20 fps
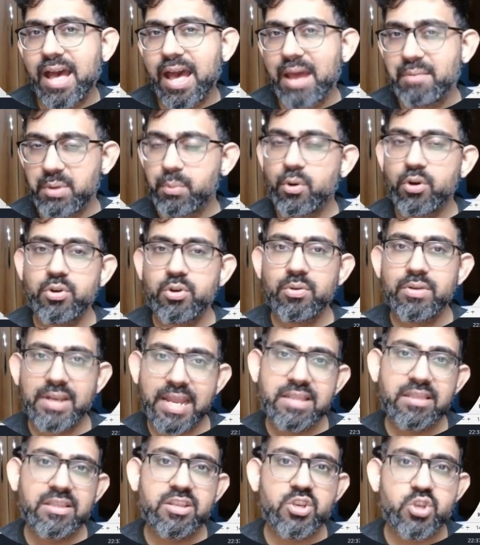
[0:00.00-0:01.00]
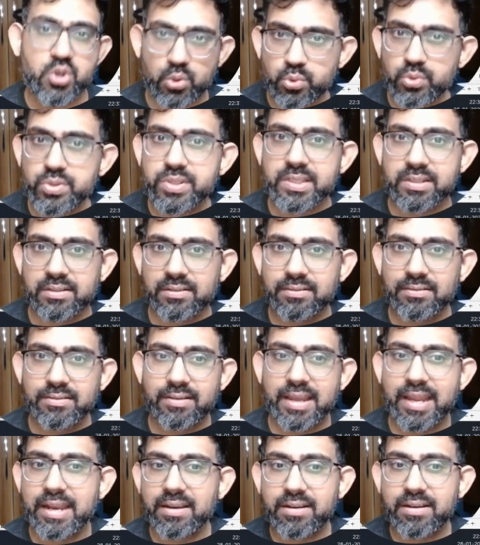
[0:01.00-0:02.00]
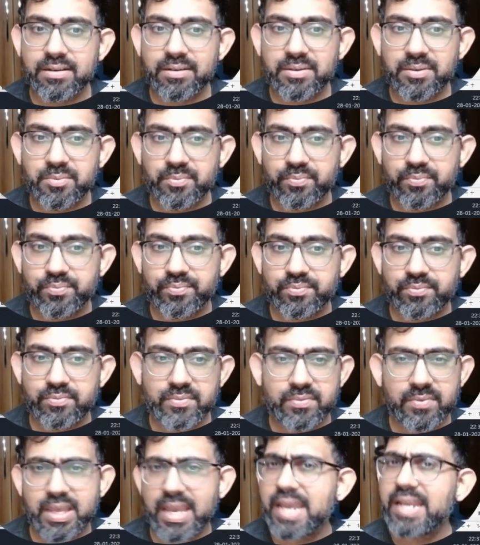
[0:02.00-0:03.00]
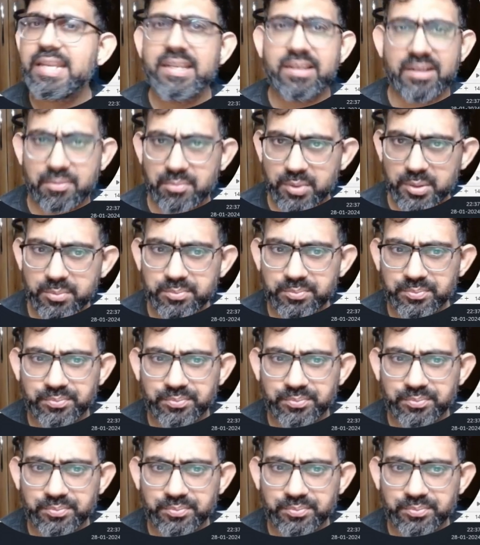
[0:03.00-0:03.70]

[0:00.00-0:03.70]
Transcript: And we want to let the user enter any number.